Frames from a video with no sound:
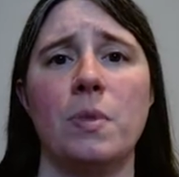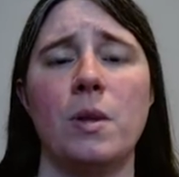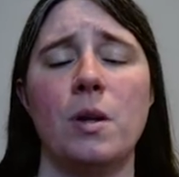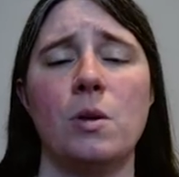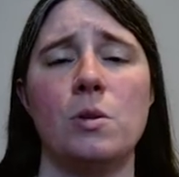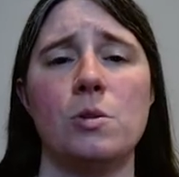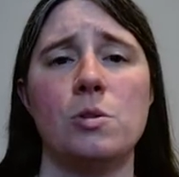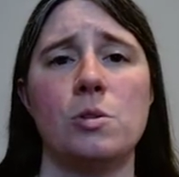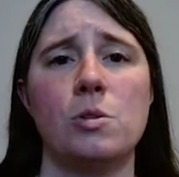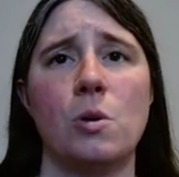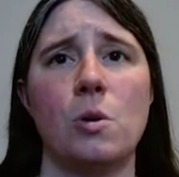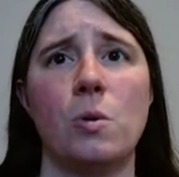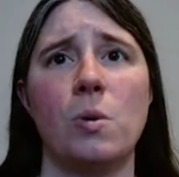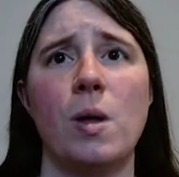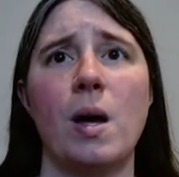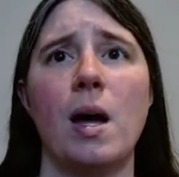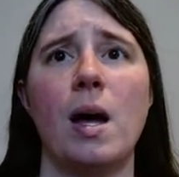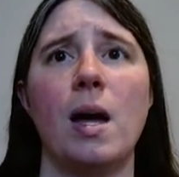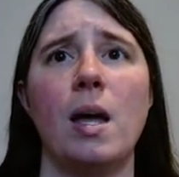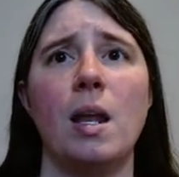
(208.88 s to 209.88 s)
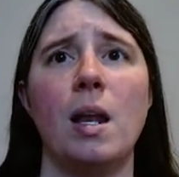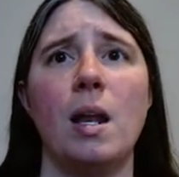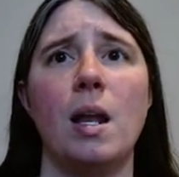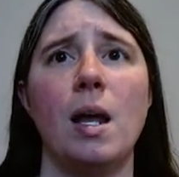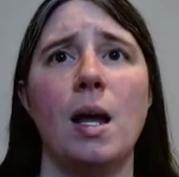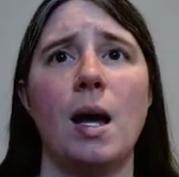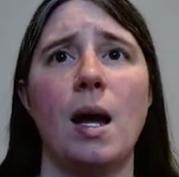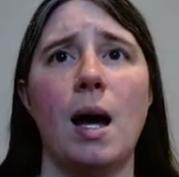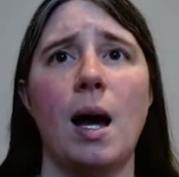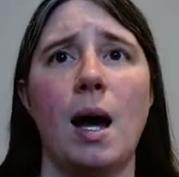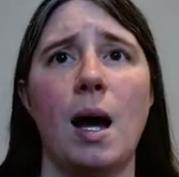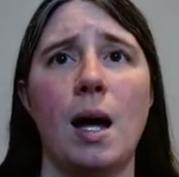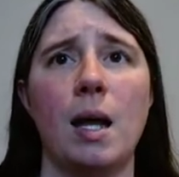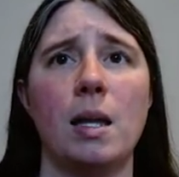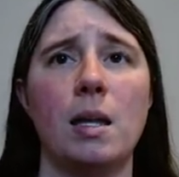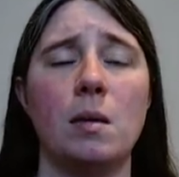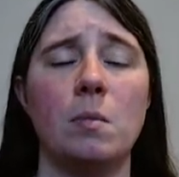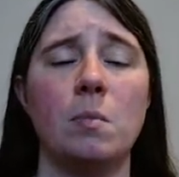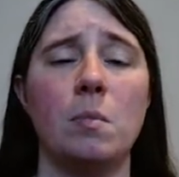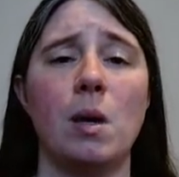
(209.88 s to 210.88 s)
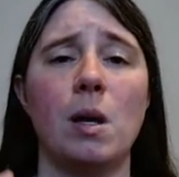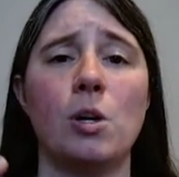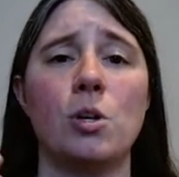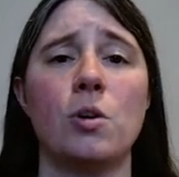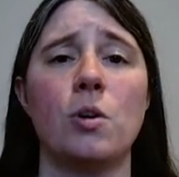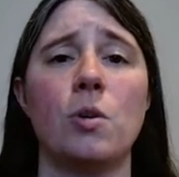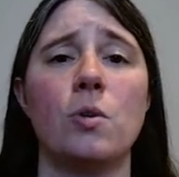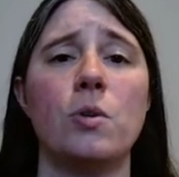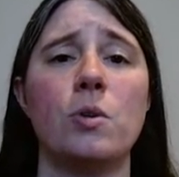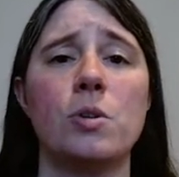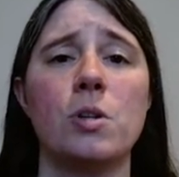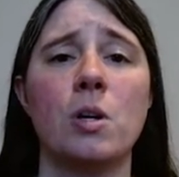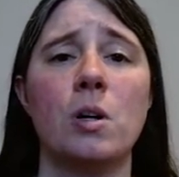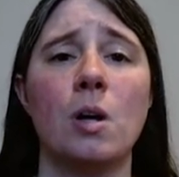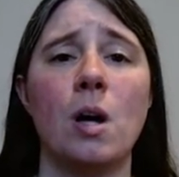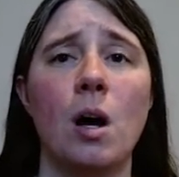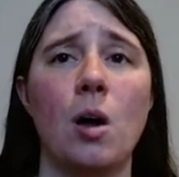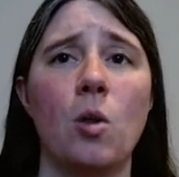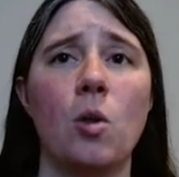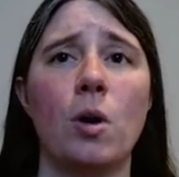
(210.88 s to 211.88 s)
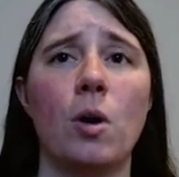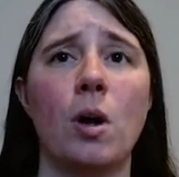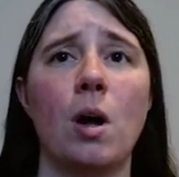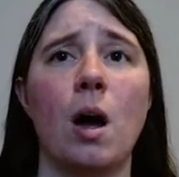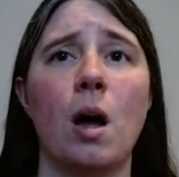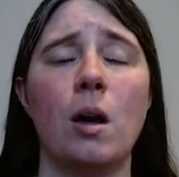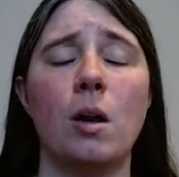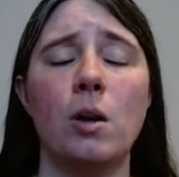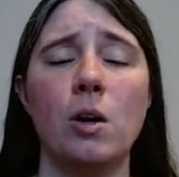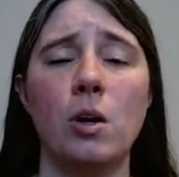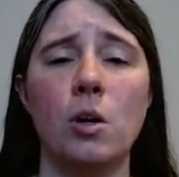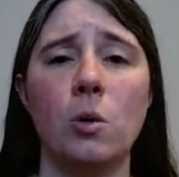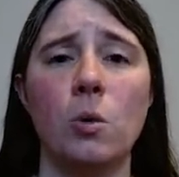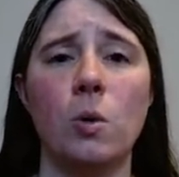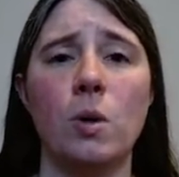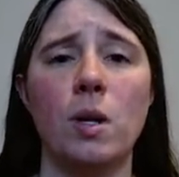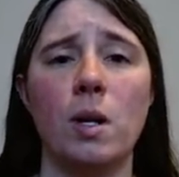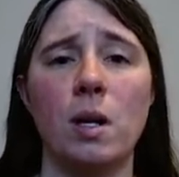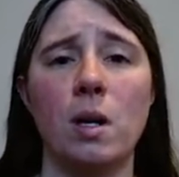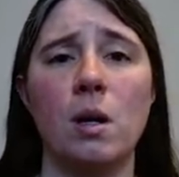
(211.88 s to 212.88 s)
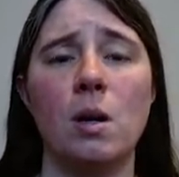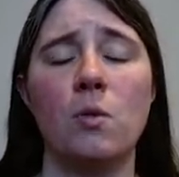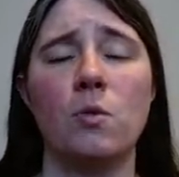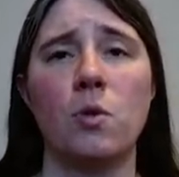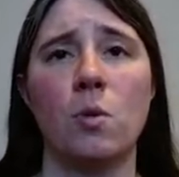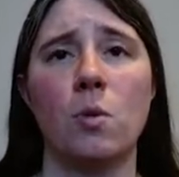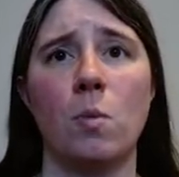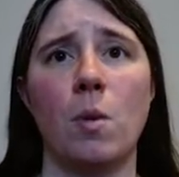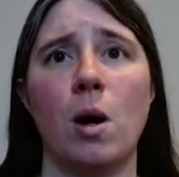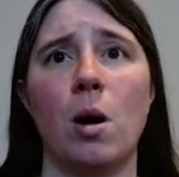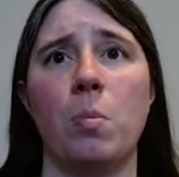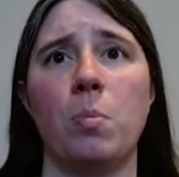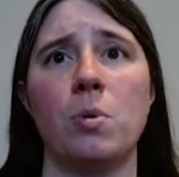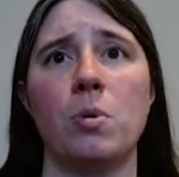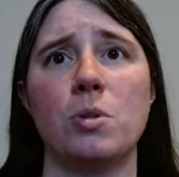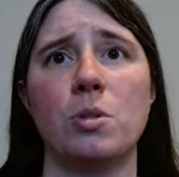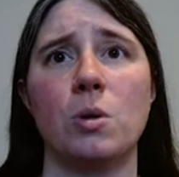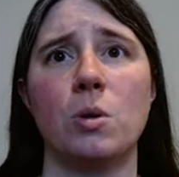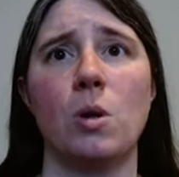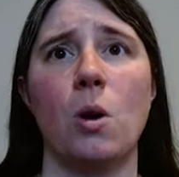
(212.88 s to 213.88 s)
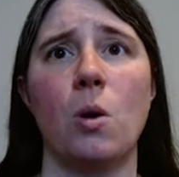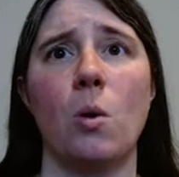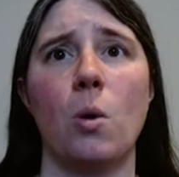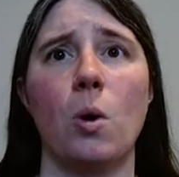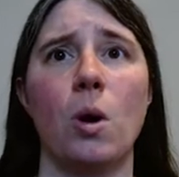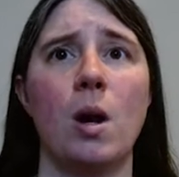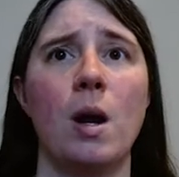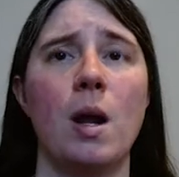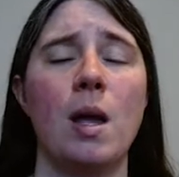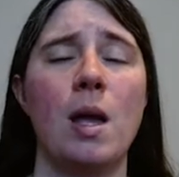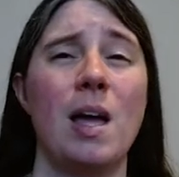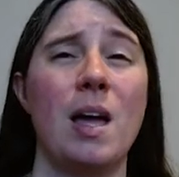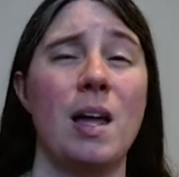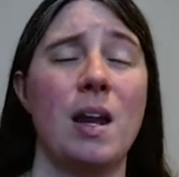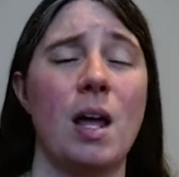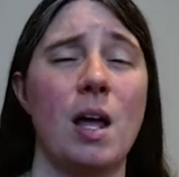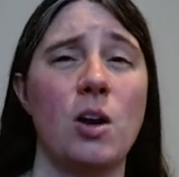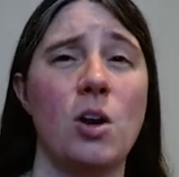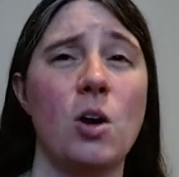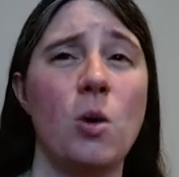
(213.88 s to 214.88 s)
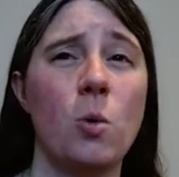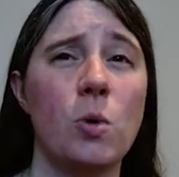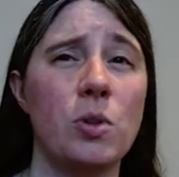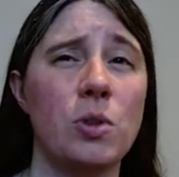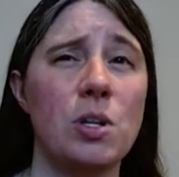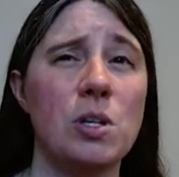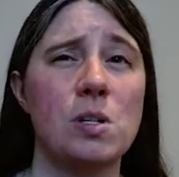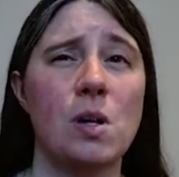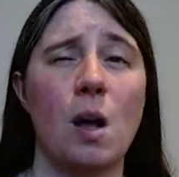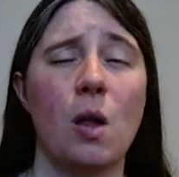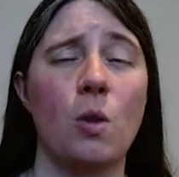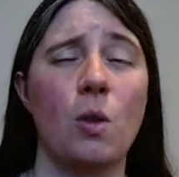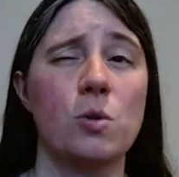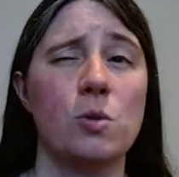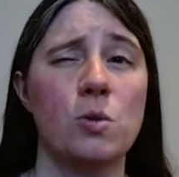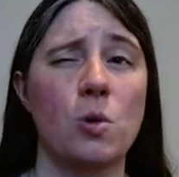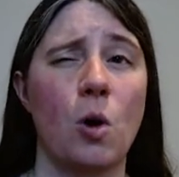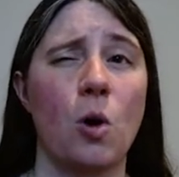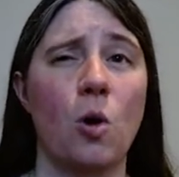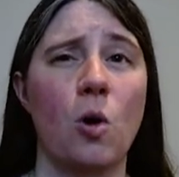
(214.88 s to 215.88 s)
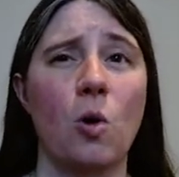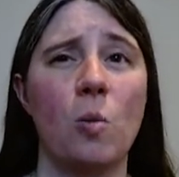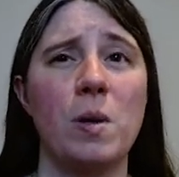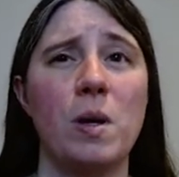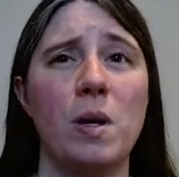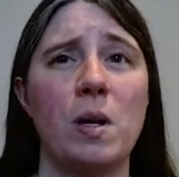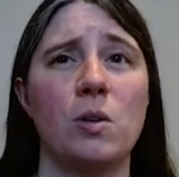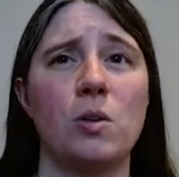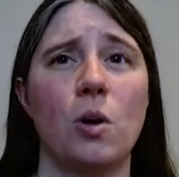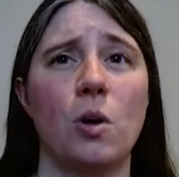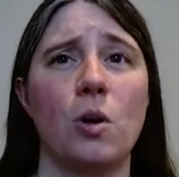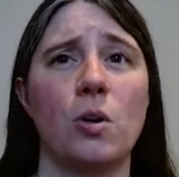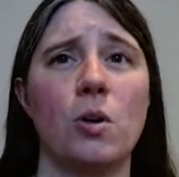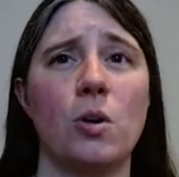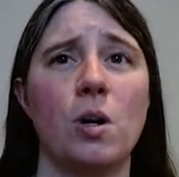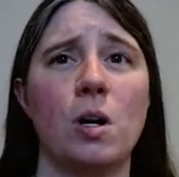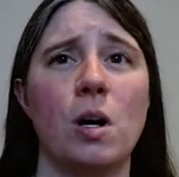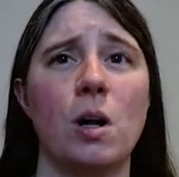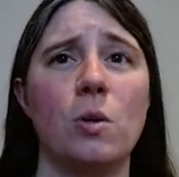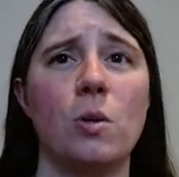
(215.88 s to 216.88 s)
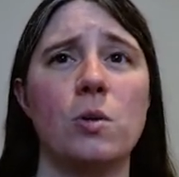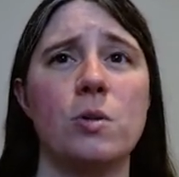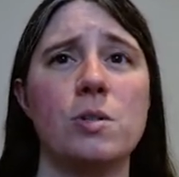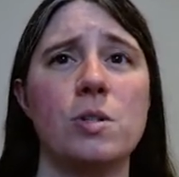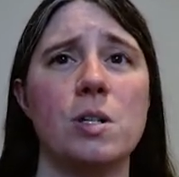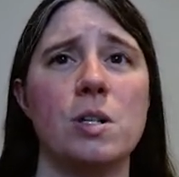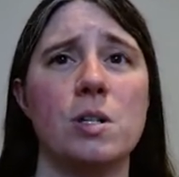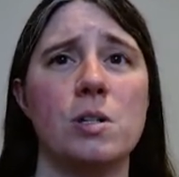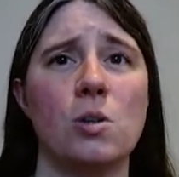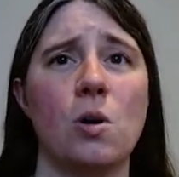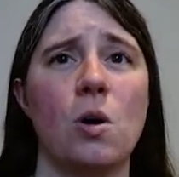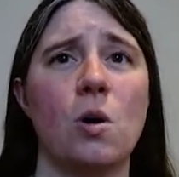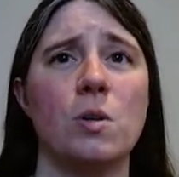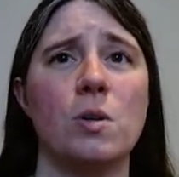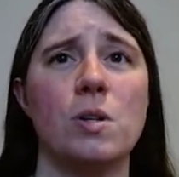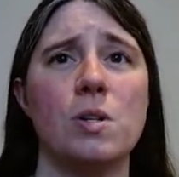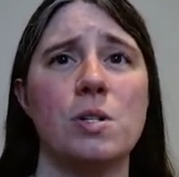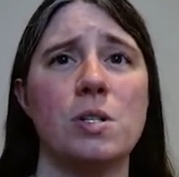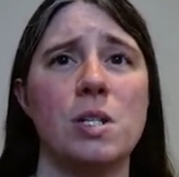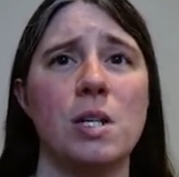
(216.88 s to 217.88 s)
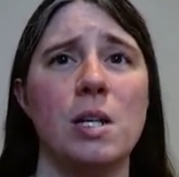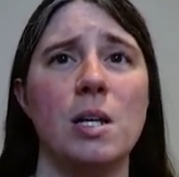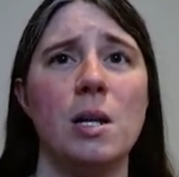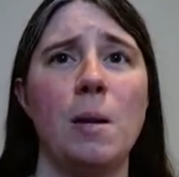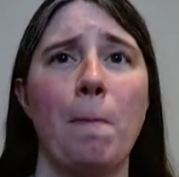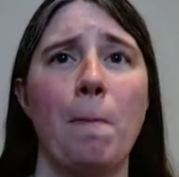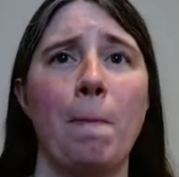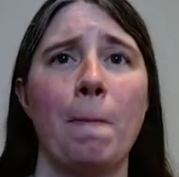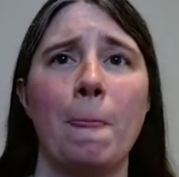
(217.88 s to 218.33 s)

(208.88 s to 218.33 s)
so that I can make sure there's color continuity from upper to lower. And I know with these colors all being darker colors, it's hard to see.